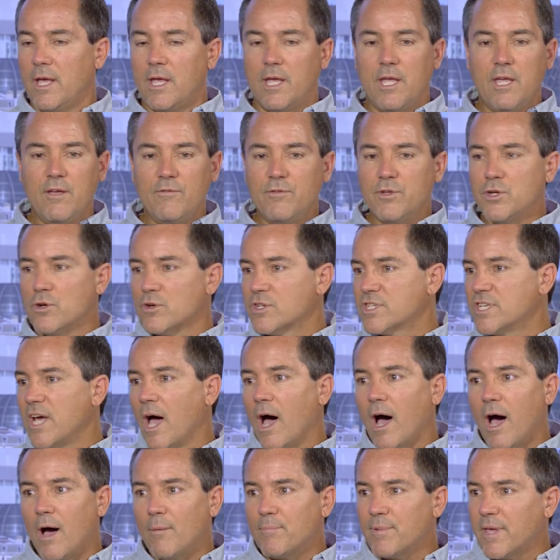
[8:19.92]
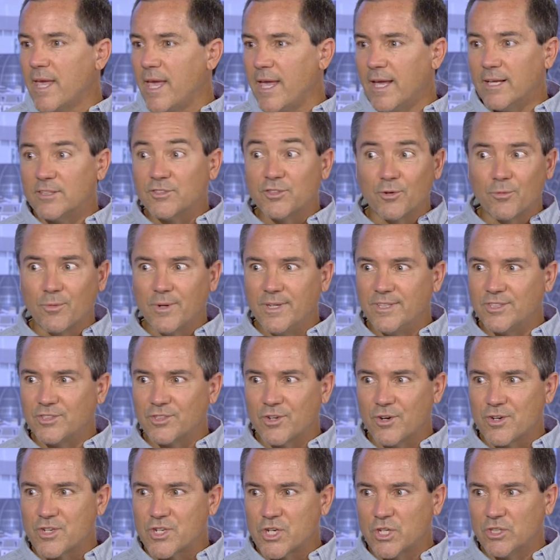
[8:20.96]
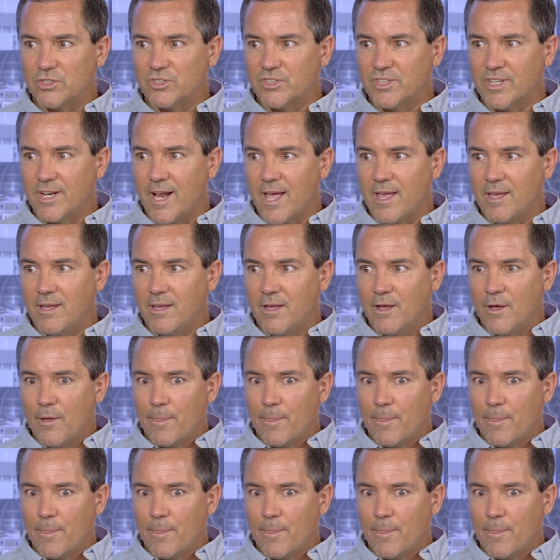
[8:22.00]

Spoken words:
Even your top cancer researchers today,